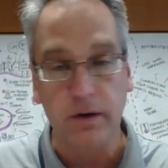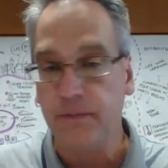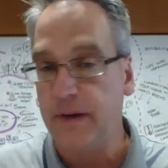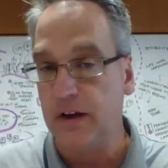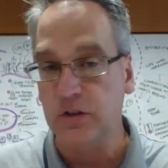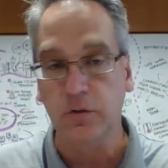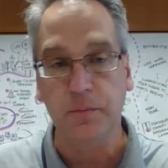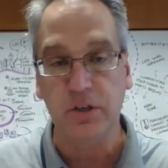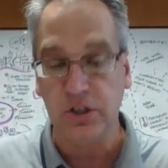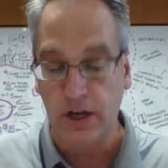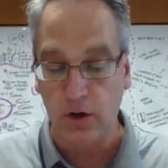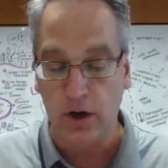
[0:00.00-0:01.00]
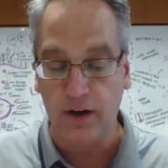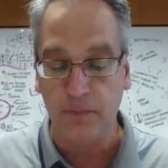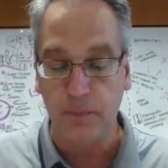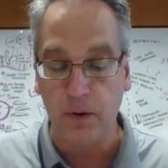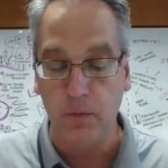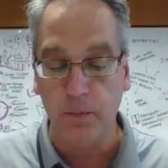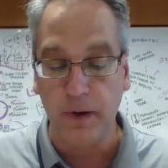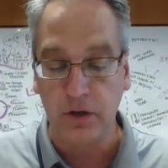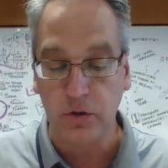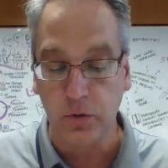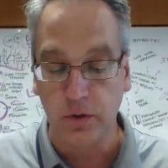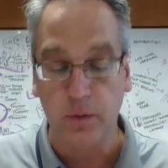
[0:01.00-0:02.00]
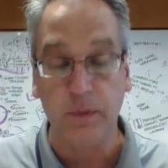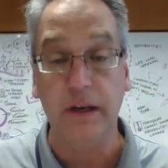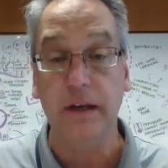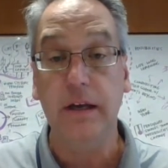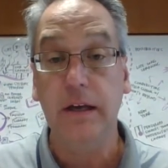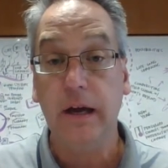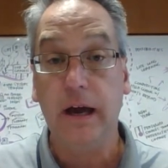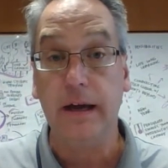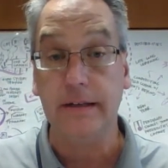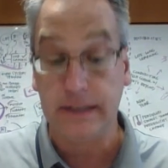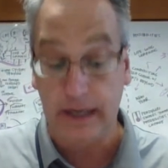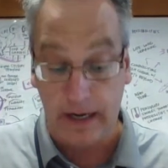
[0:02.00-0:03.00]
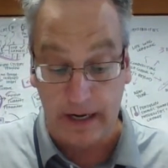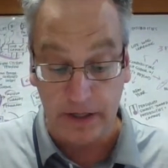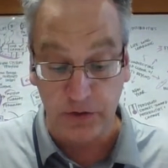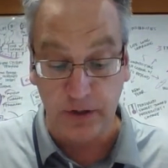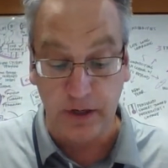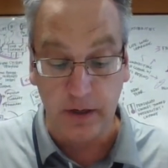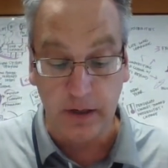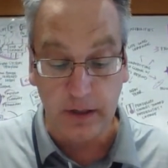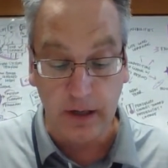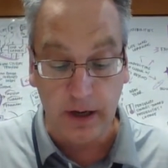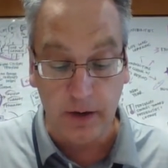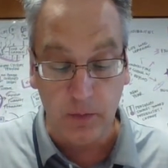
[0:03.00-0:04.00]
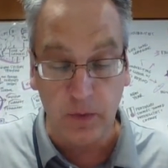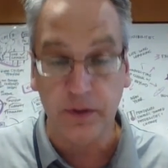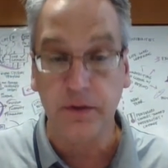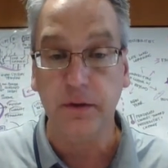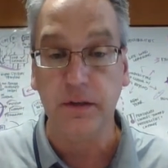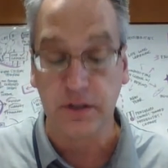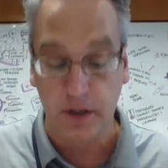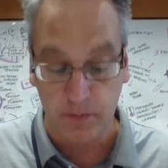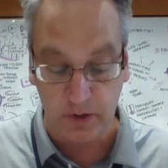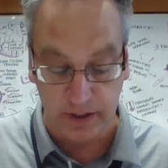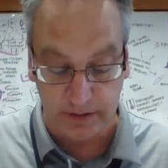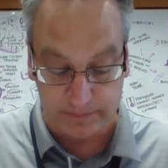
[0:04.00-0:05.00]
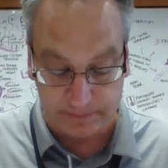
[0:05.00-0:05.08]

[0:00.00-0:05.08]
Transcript: fountains will be shut off, but we'll make sure that we uh, stay hydrated with the summer heat.